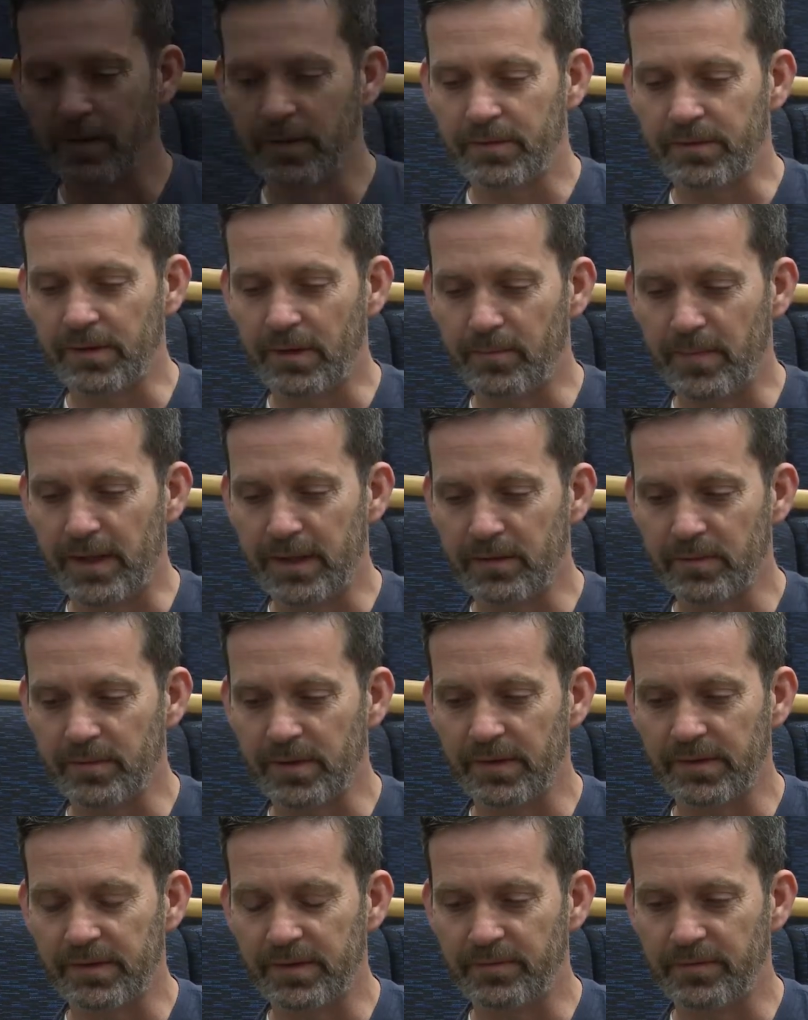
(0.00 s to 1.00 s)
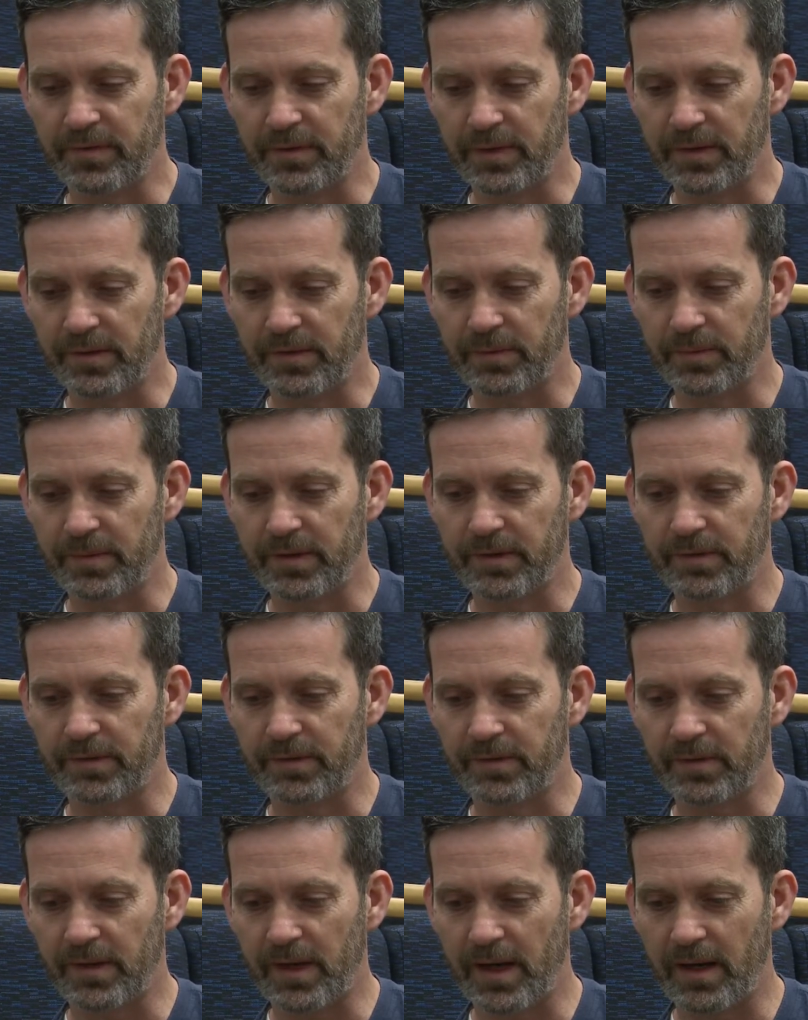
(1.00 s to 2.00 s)
So Mandelbrot's influence
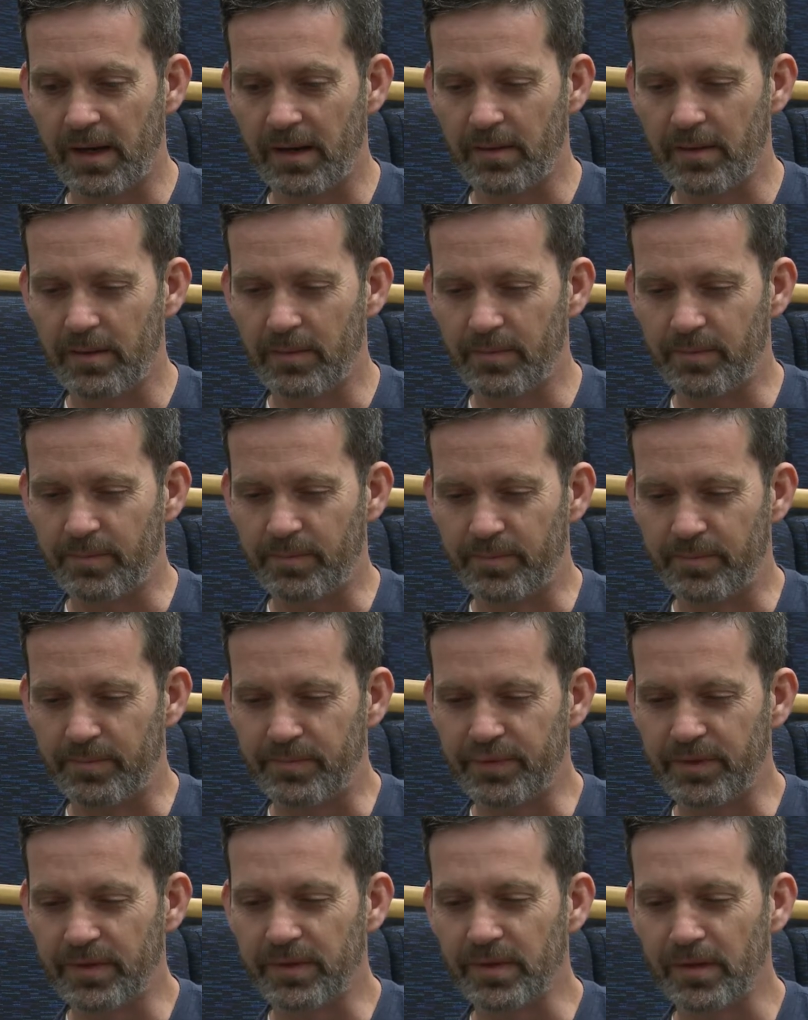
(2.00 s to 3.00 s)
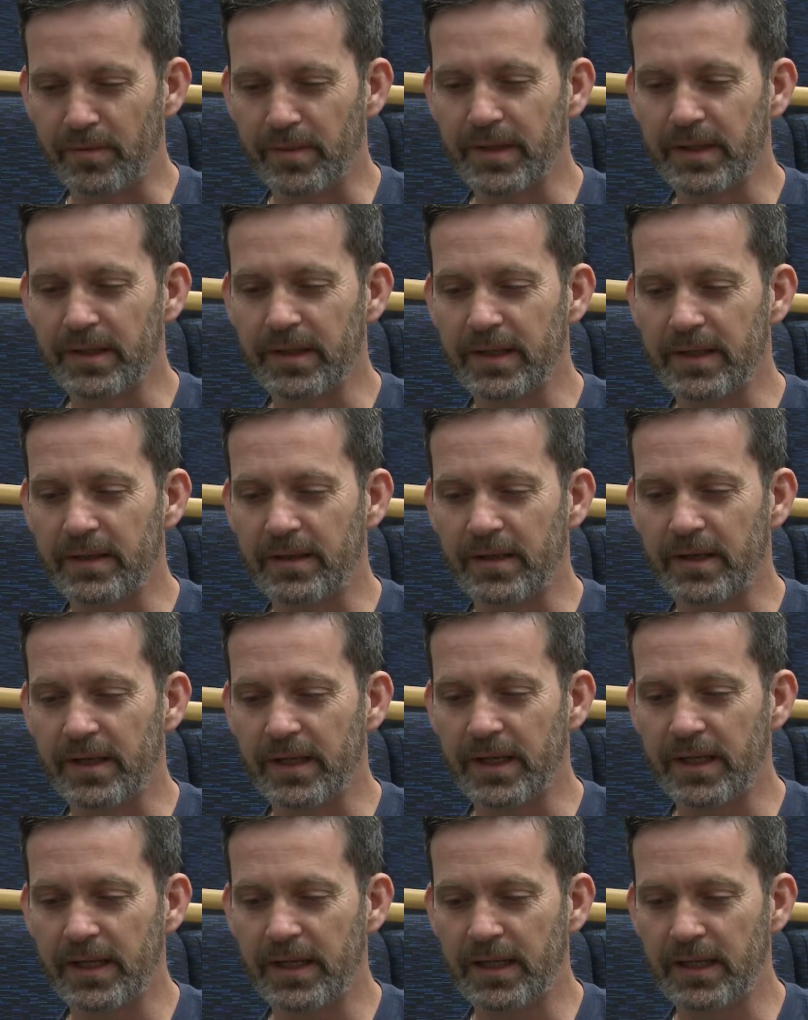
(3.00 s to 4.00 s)
was predominantly
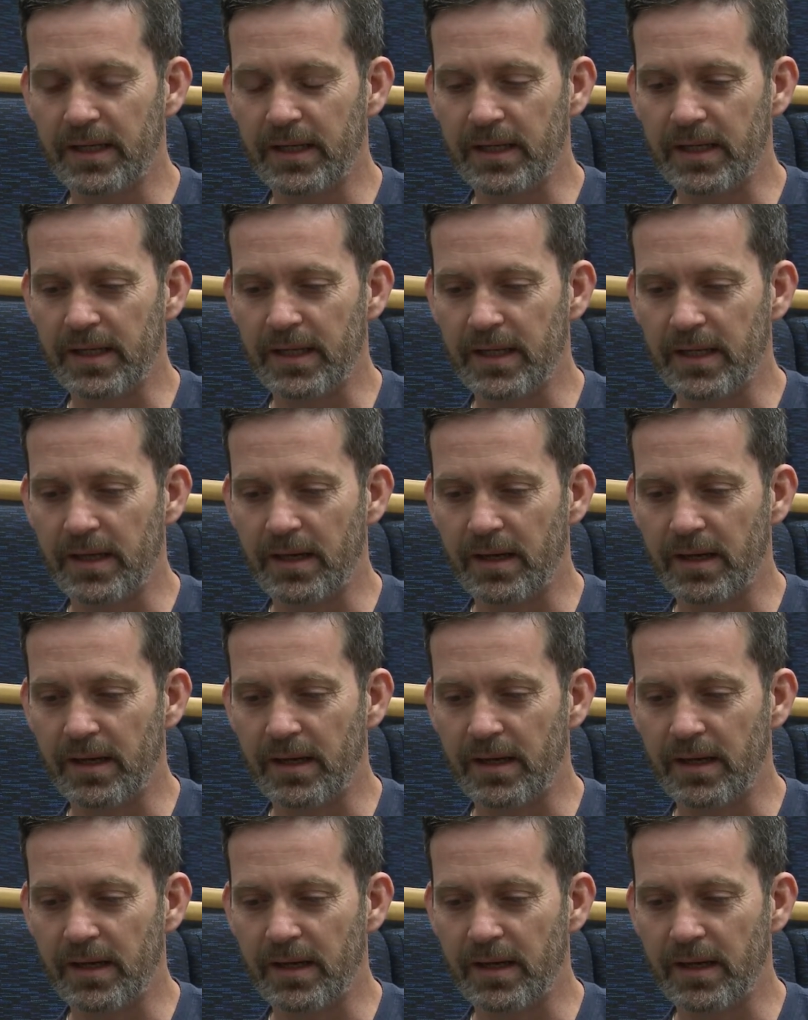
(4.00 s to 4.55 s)
that he